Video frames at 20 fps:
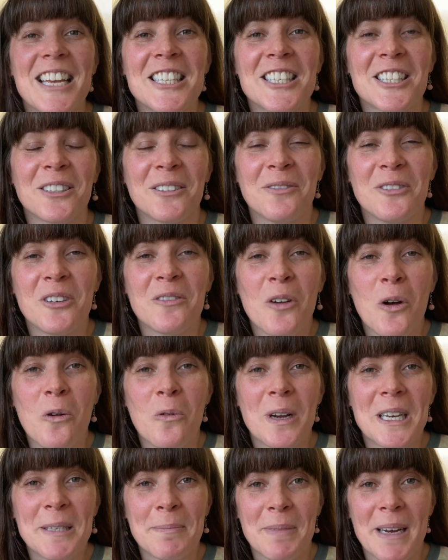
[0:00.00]
So if you've
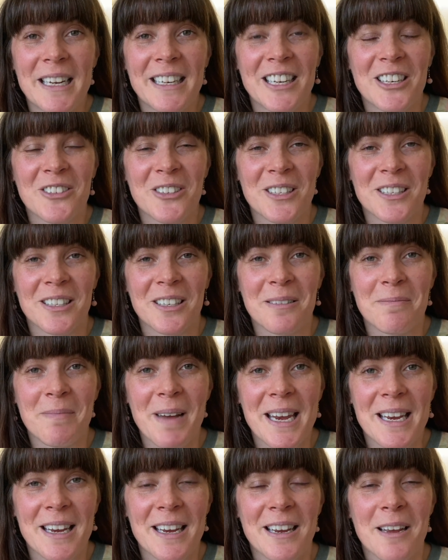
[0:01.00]
always been interested in
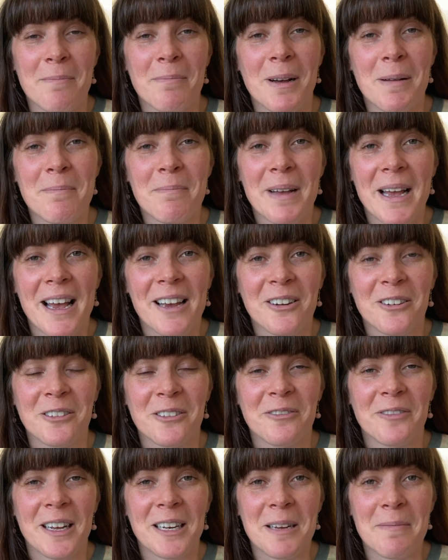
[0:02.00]
making a bum bag or
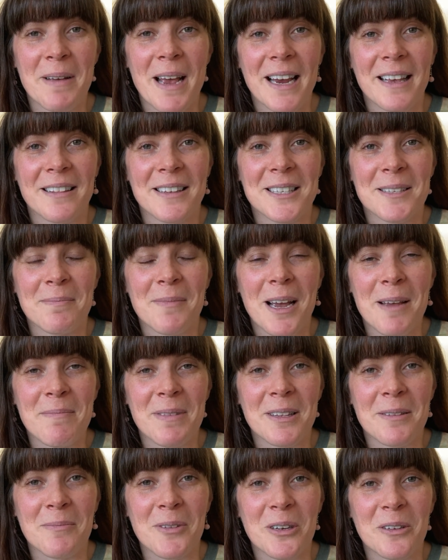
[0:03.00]
a fanny pack, this might
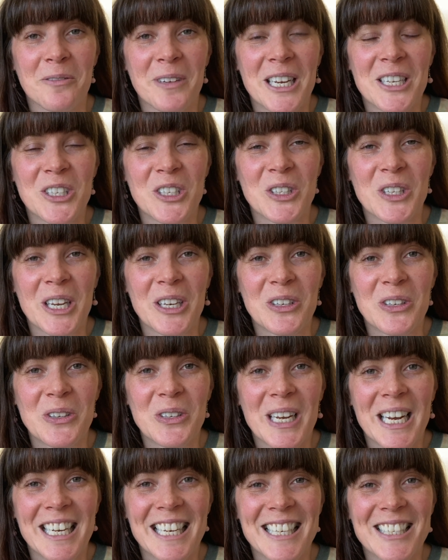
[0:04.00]
be the motivation that you
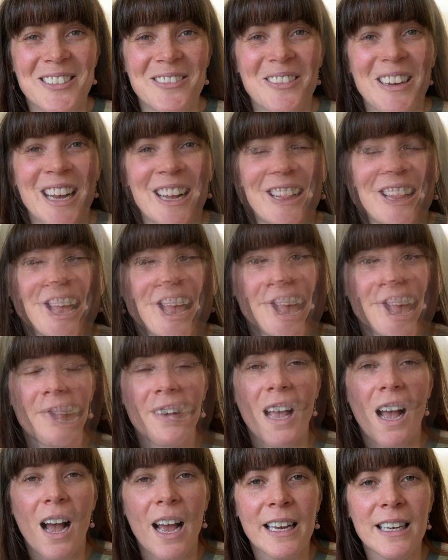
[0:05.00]
need as well.
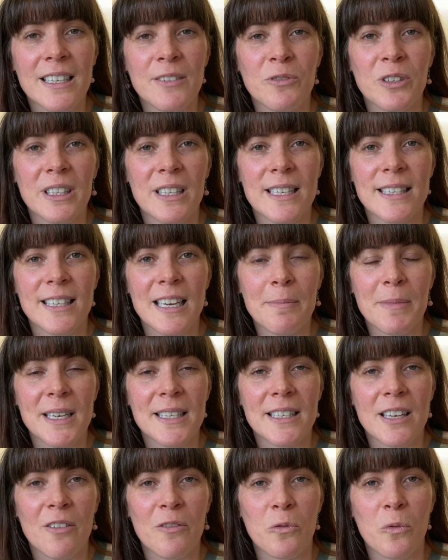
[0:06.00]
I can really see
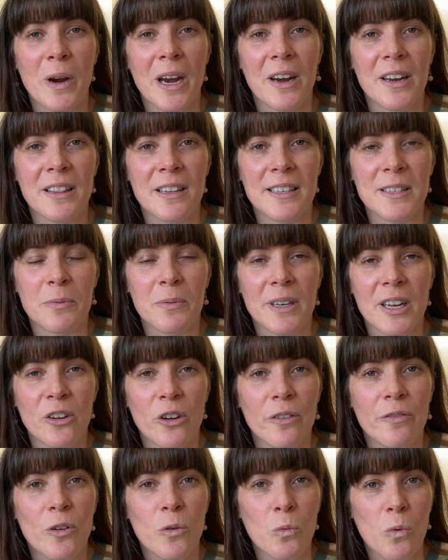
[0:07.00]
myself wearing this when I
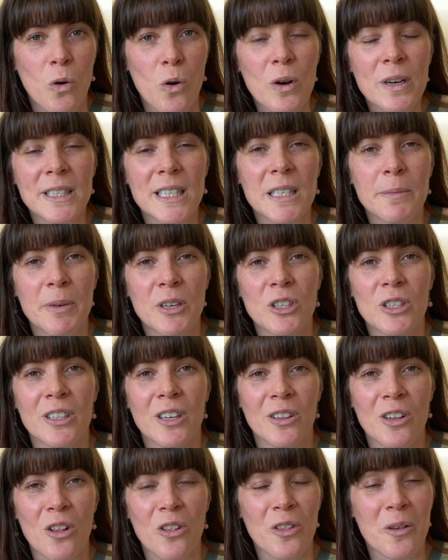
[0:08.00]
go for walks, especially
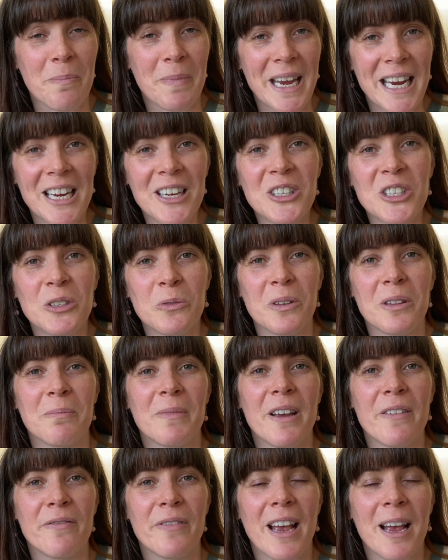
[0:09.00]
along the beach with
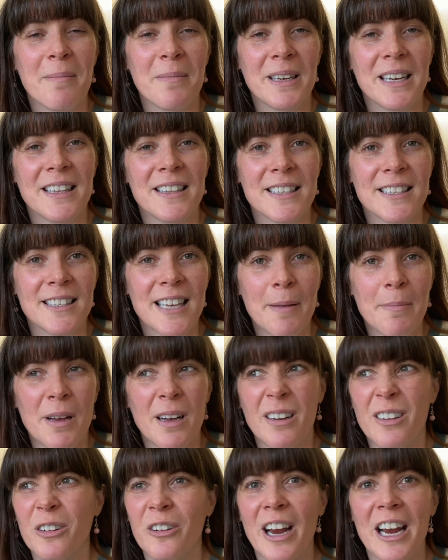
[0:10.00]
my family in the
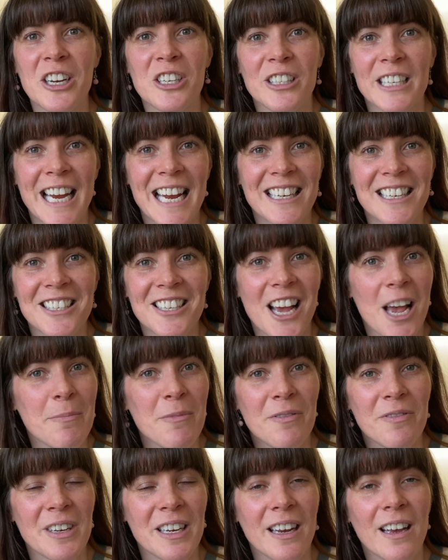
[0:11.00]
summer, or actually any time
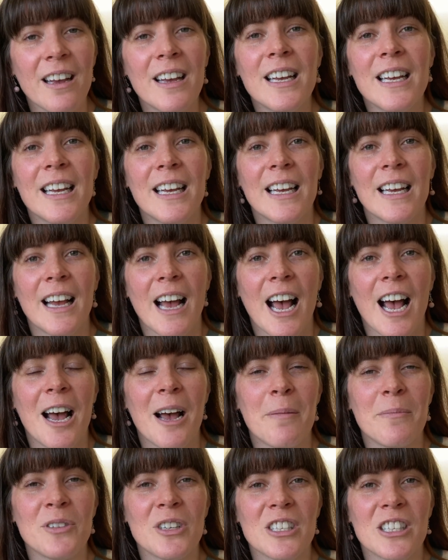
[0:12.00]
of year,
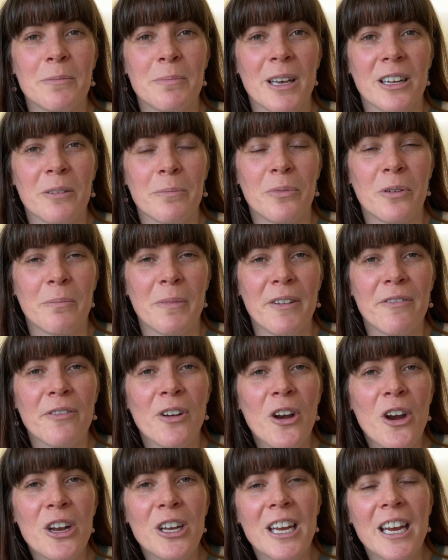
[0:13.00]
just to be able to put my
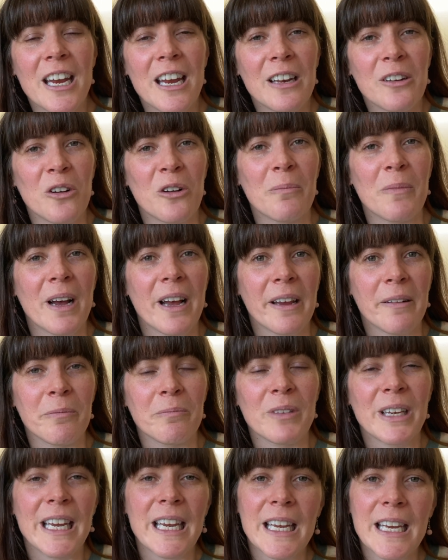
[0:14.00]
phone in, or my
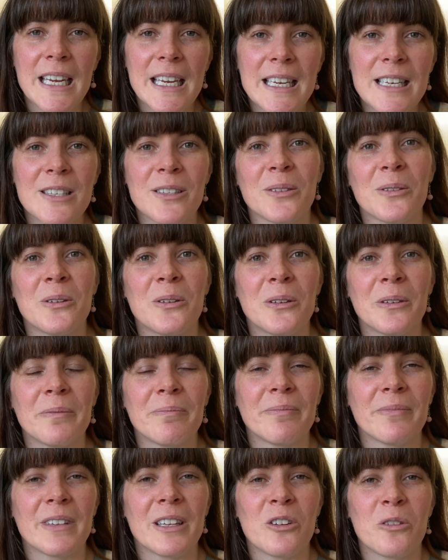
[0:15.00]
keys, or
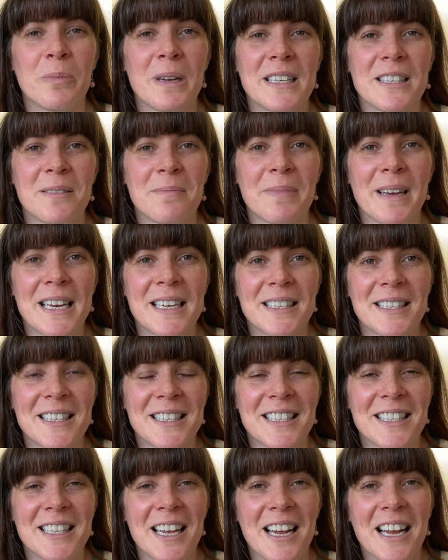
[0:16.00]
little bits and
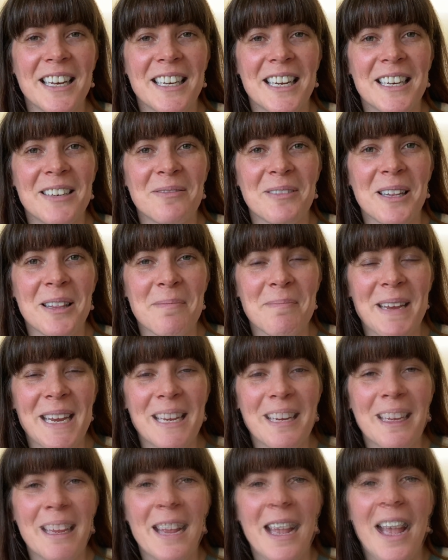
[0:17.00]
pieces that I need with
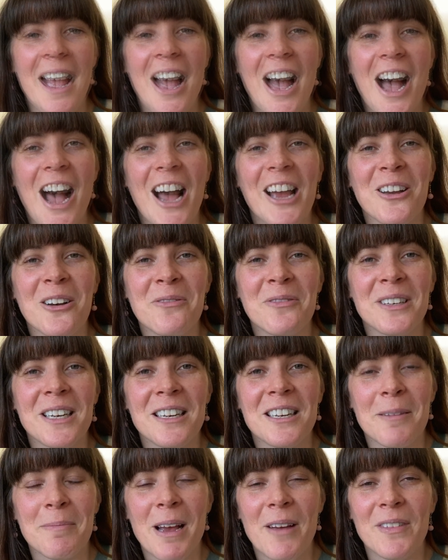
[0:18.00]
me. I often
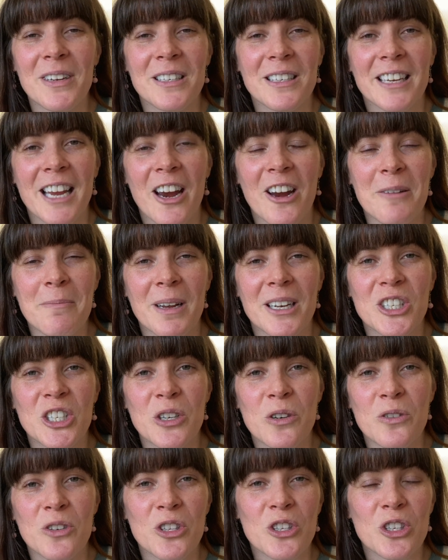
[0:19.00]
end up having to carry my
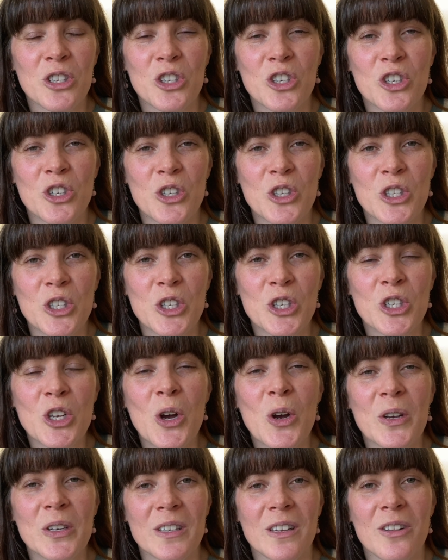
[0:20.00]
children's shoes and
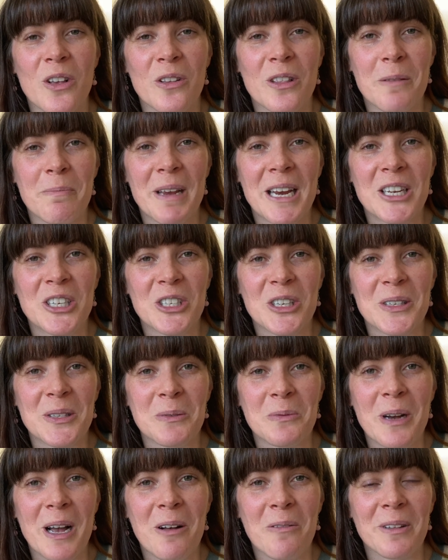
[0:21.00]
socks along the beach as
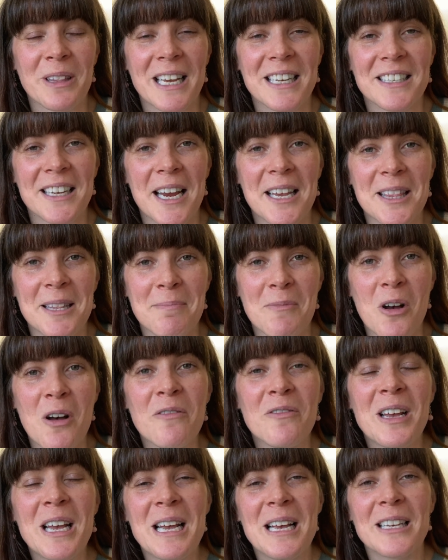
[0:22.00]
well when they take them
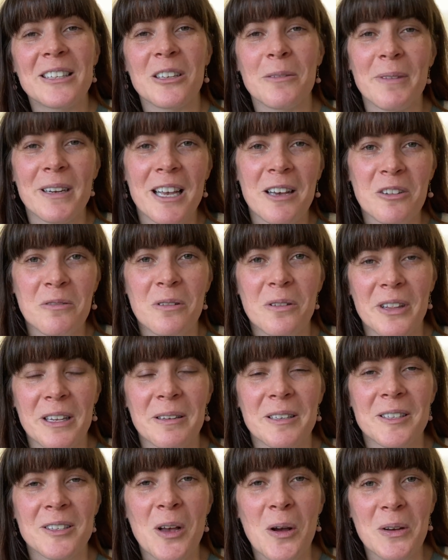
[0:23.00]
off. So being able to put
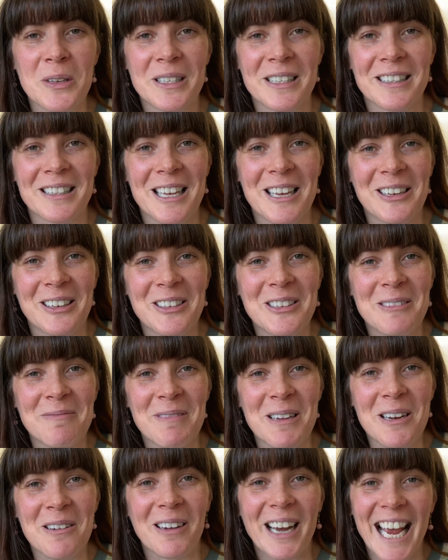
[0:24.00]
their socks in there could
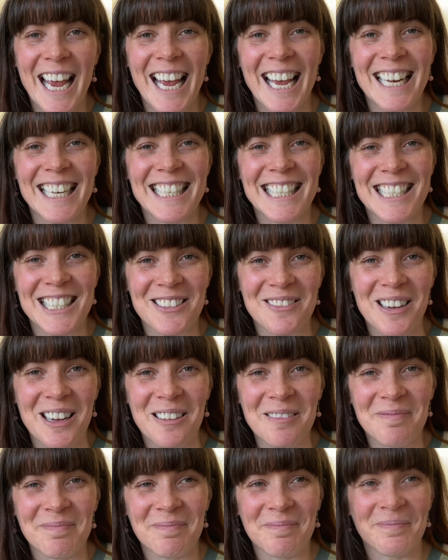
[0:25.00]
be quite handy as
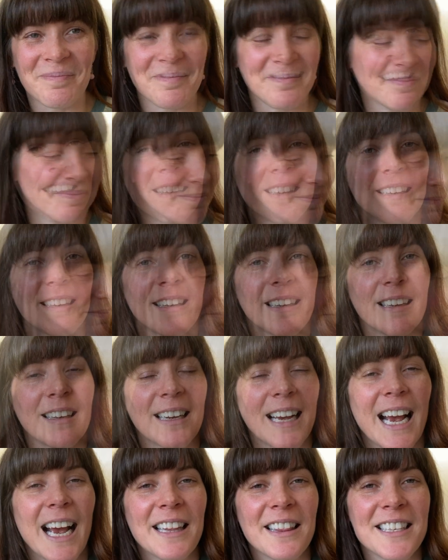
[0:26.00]
well.
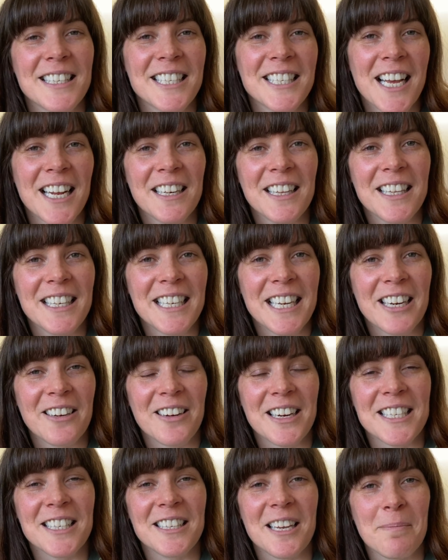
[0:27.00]
At the start of the year,
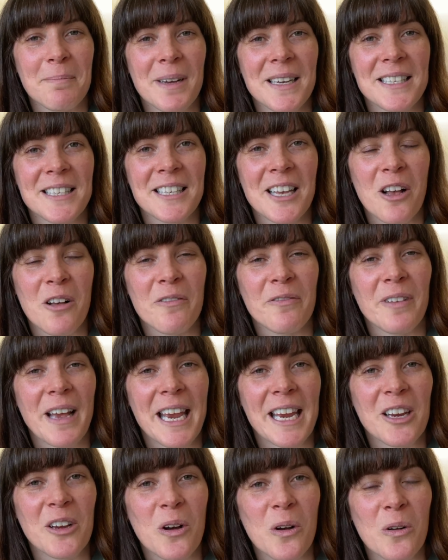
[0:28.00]
I set myself
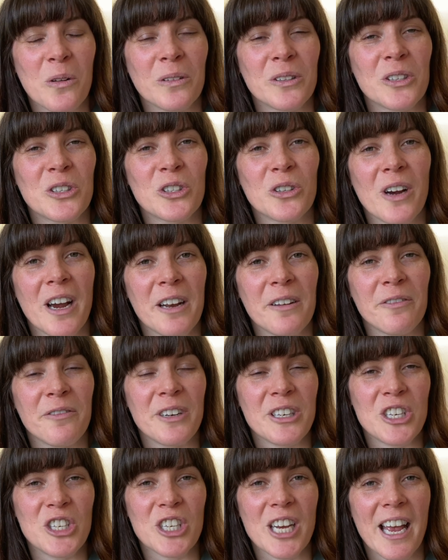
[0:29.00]
a goal to try and
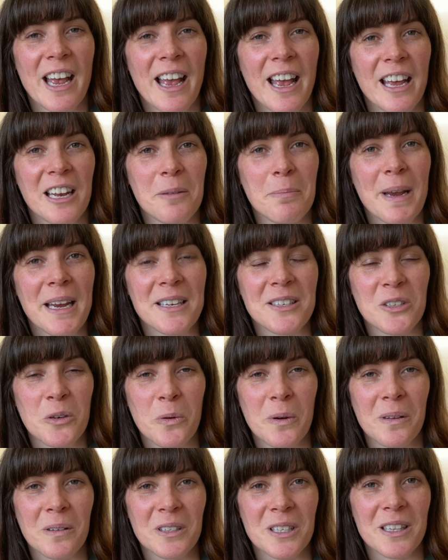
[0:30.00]
finish a hand-pieced
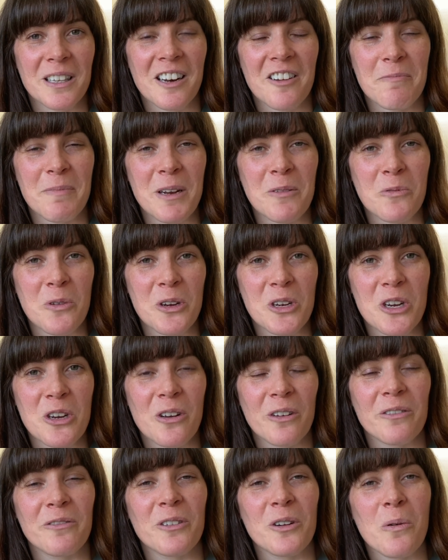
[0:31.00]
quilt that I've been working
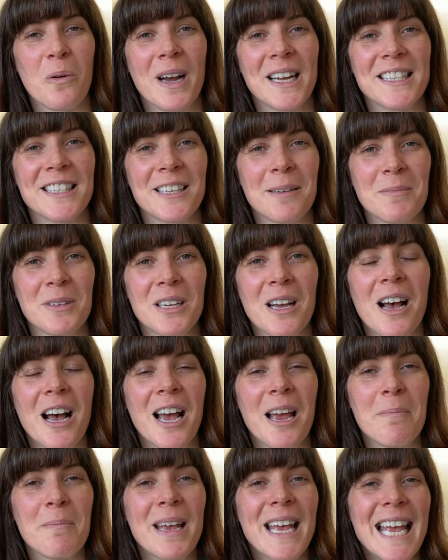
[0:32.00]
on for quite some
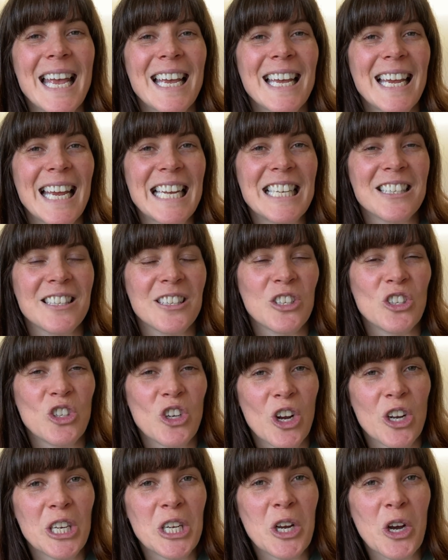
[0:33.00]
time. It's the
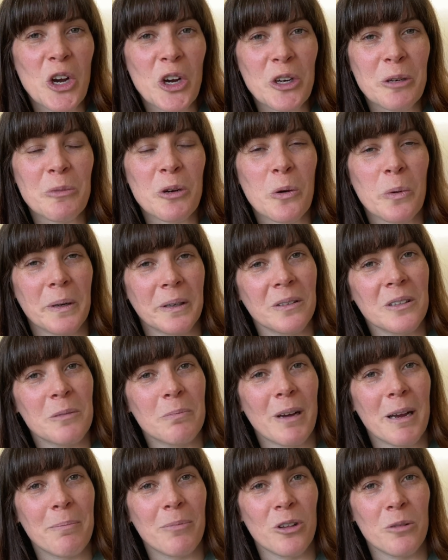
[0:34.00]
Journey Home quilt
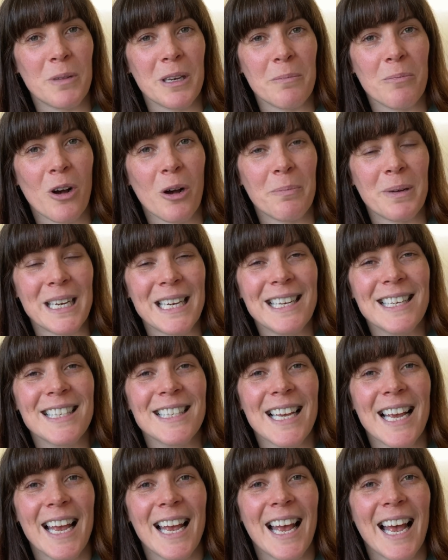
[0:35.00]
by Blooming
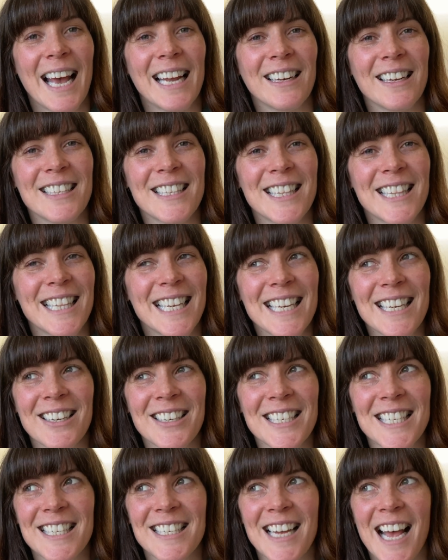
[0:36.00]
Poppies, and I think
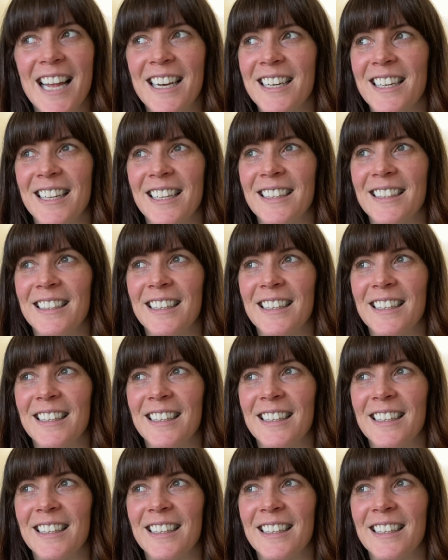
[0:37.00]
I started it